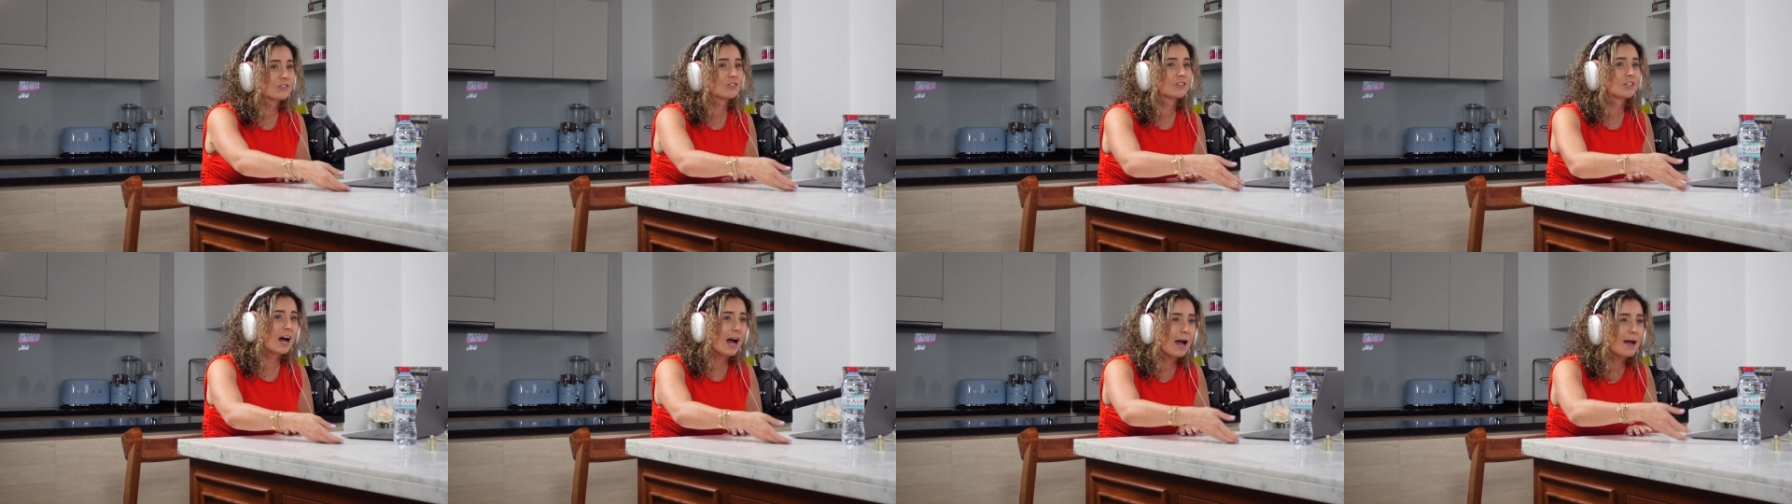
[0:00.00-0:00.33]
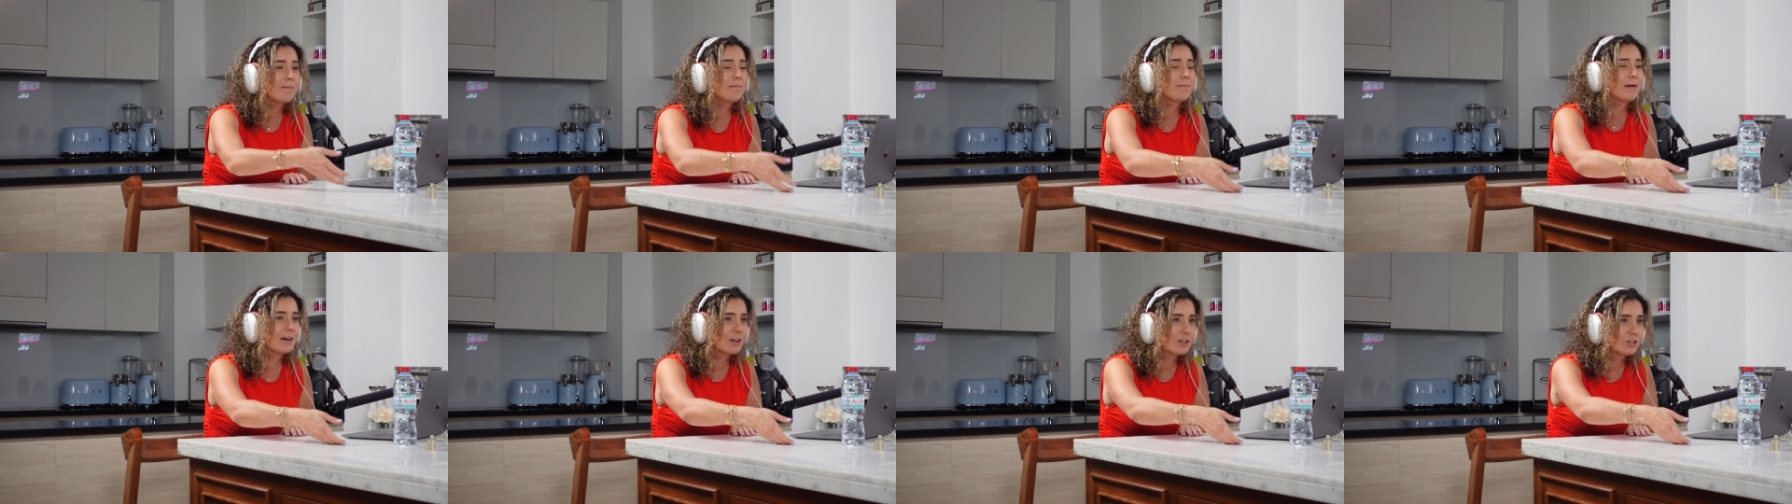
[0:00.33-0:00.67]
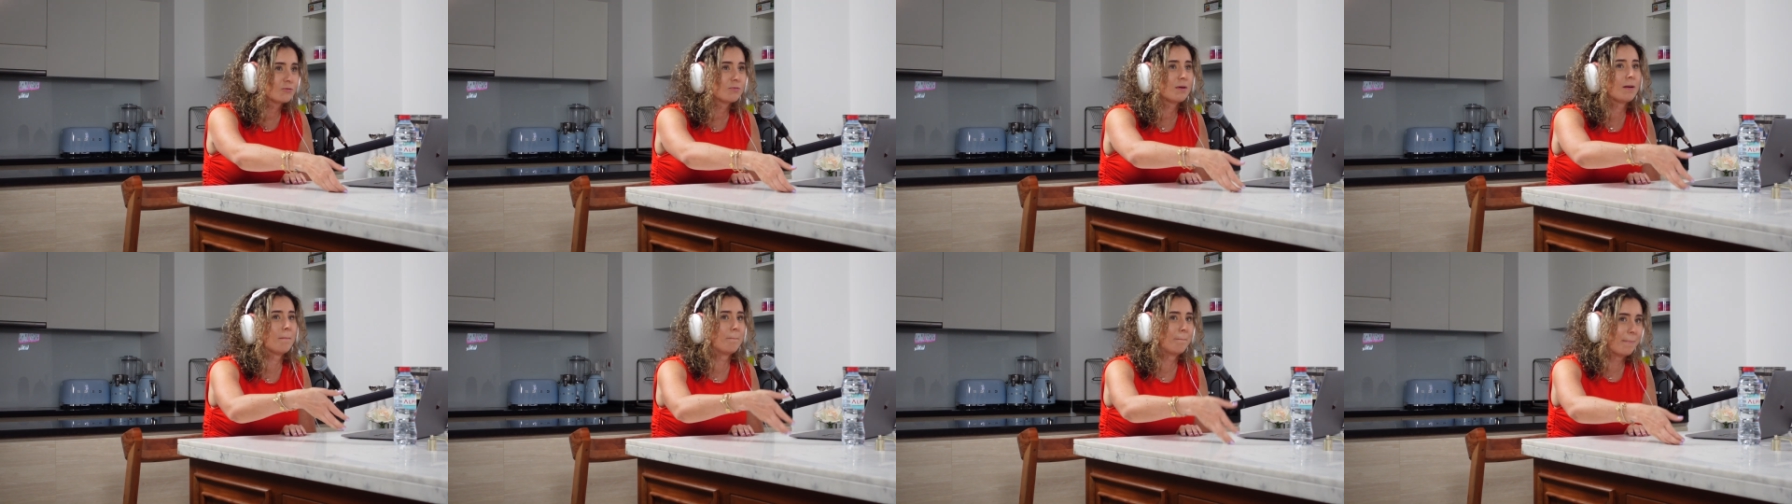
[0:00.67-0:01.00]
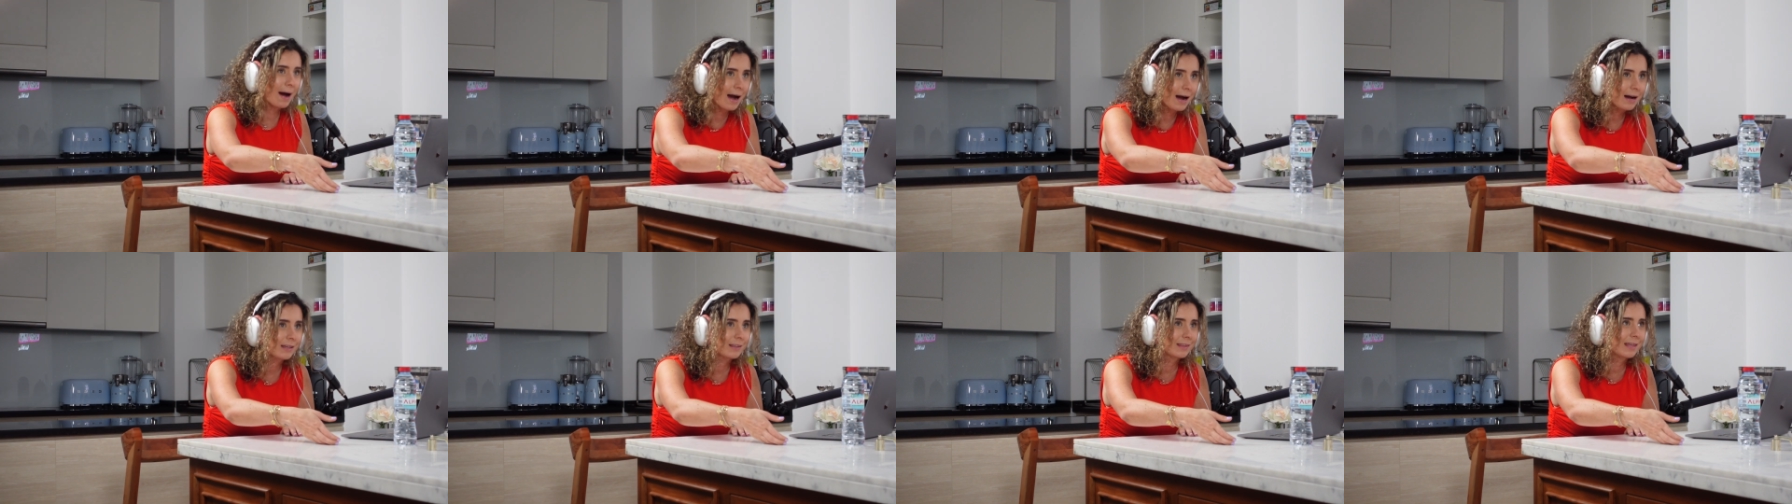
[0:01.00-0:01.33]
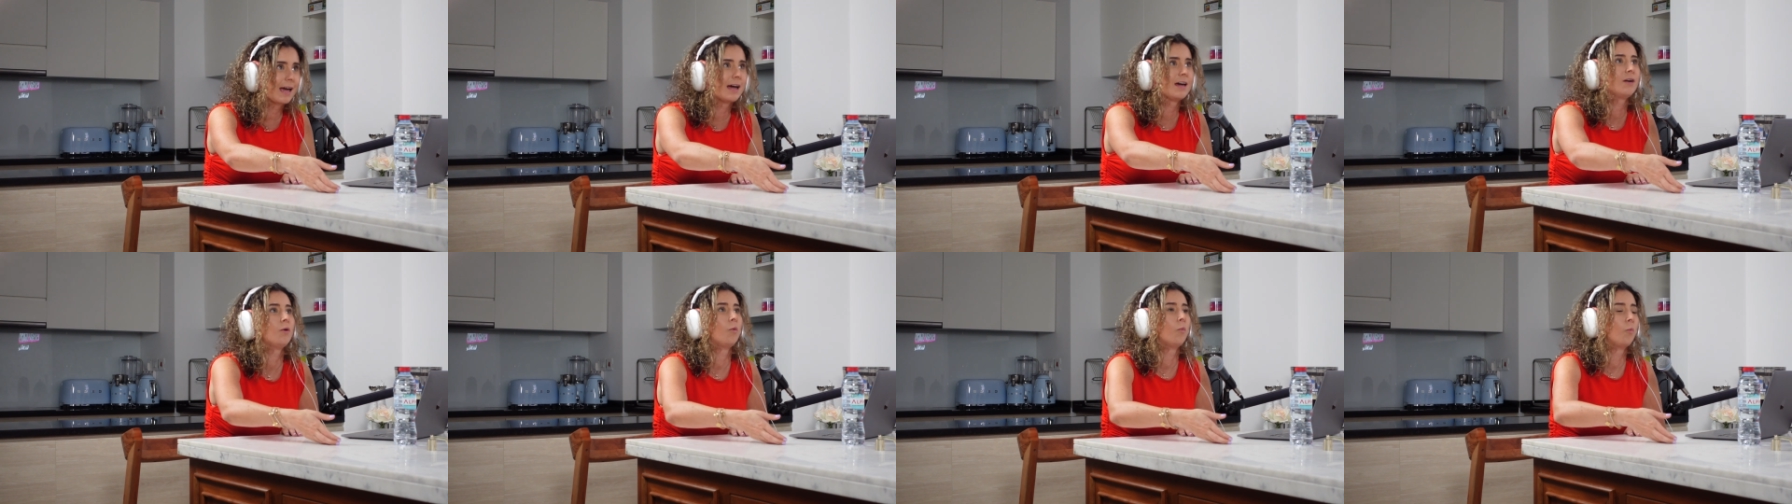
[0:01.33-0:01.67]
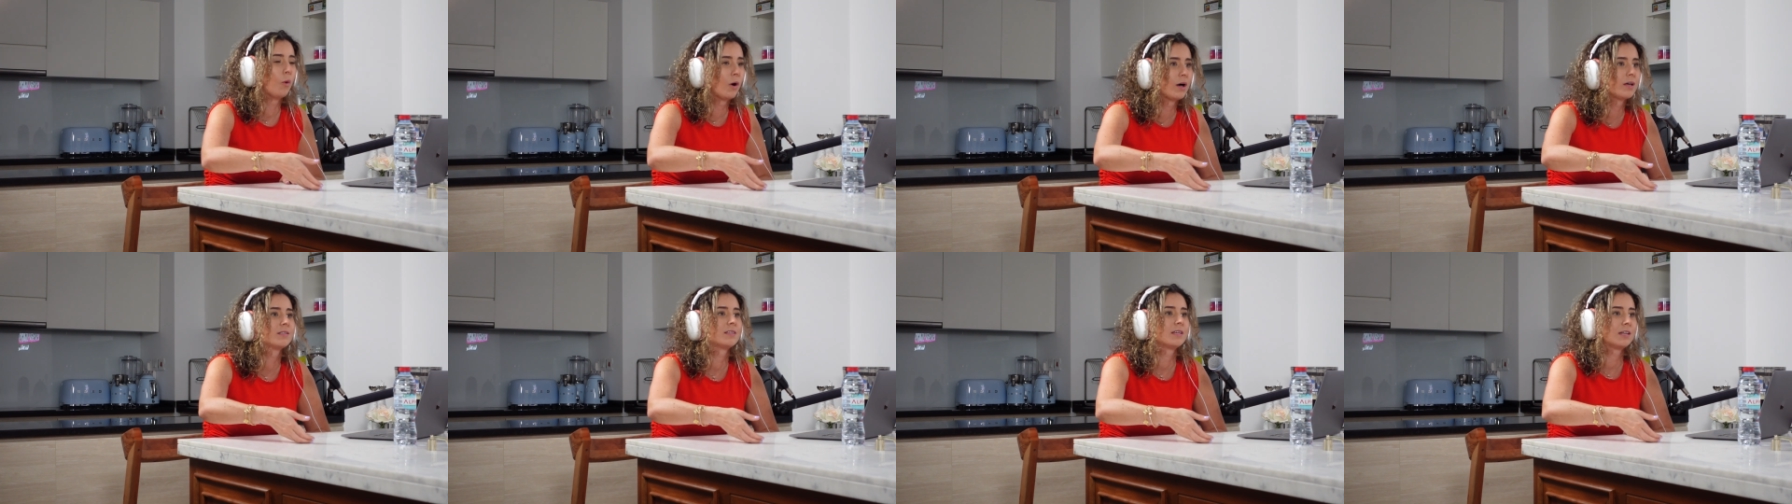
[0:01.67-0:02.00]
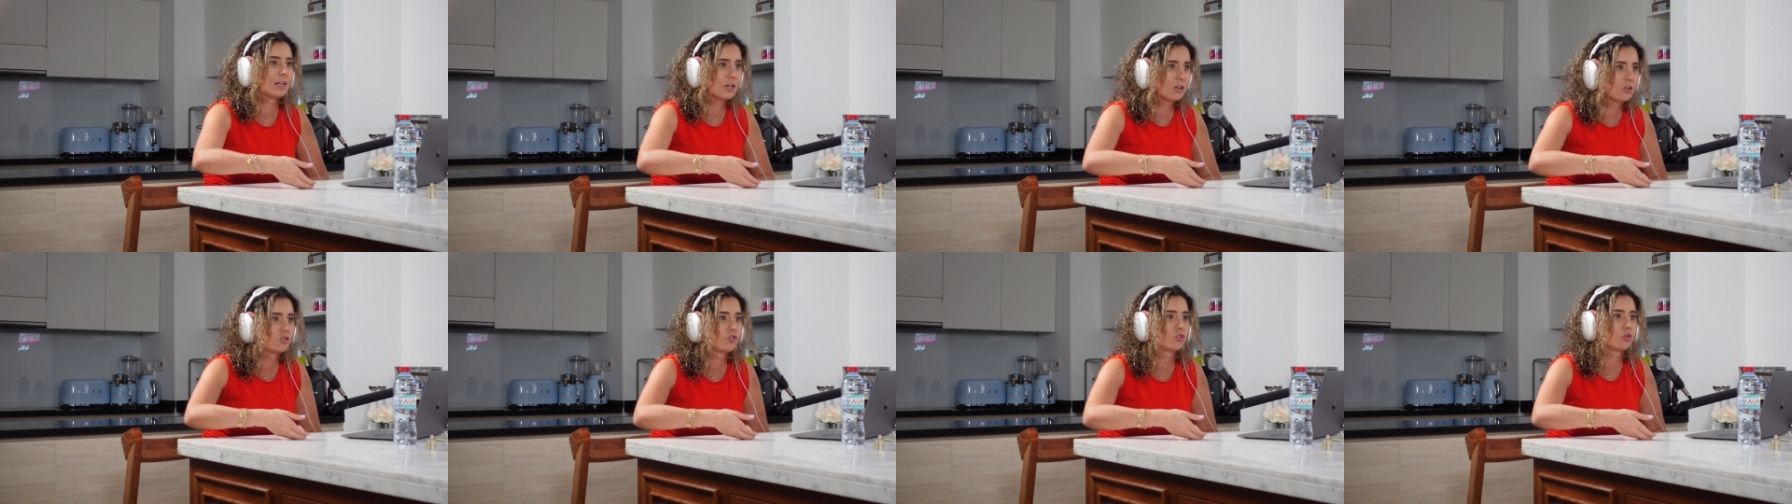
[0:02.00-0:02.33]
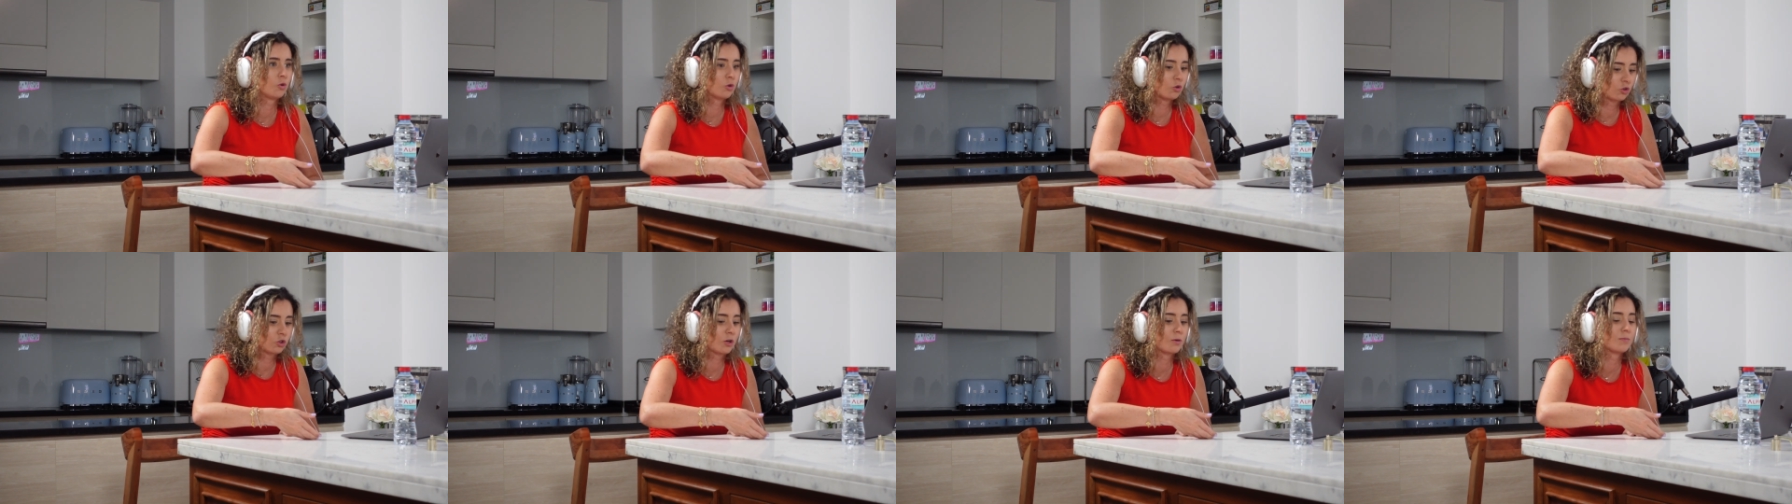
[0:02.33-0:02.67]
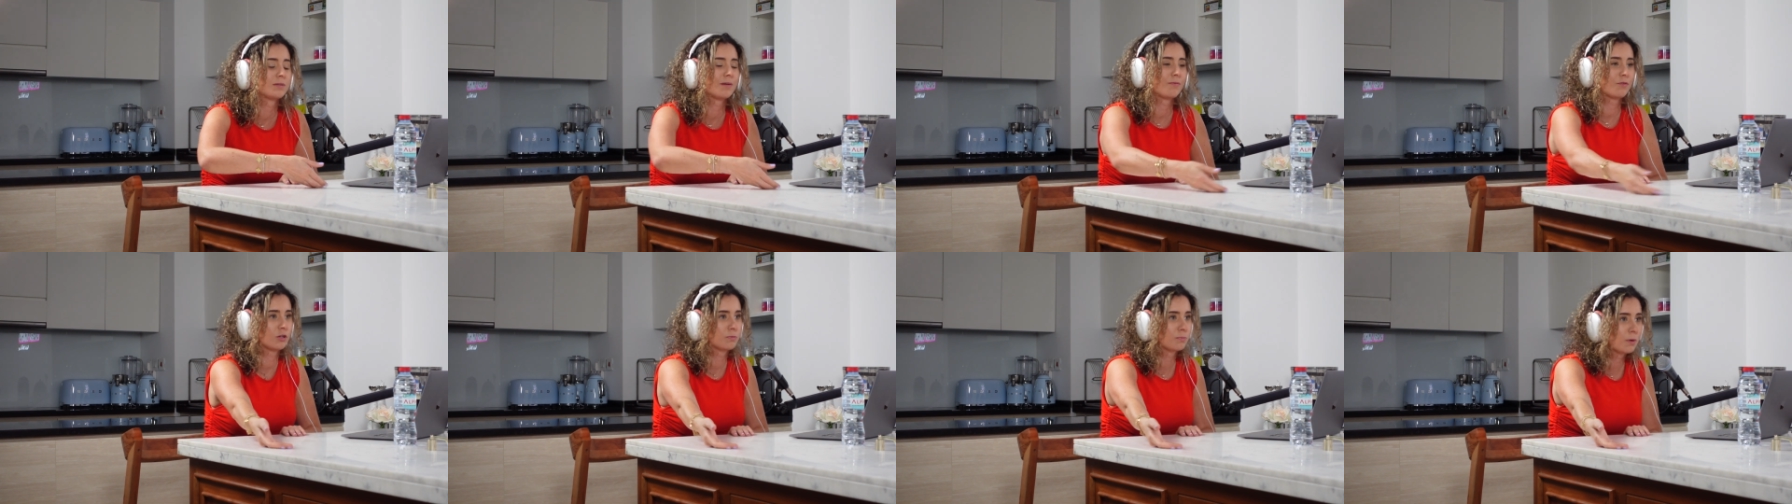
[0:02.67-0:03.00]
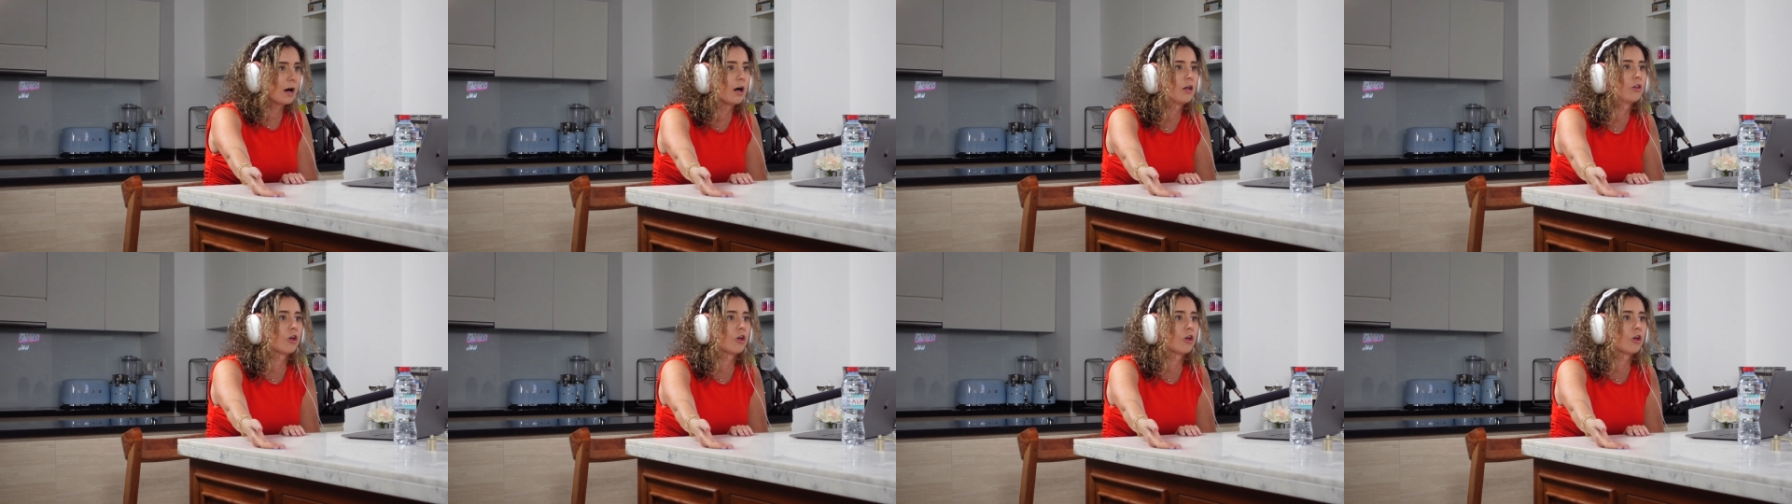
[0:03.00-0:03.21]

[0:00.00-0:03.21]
time management back then was an issue in terms of you spent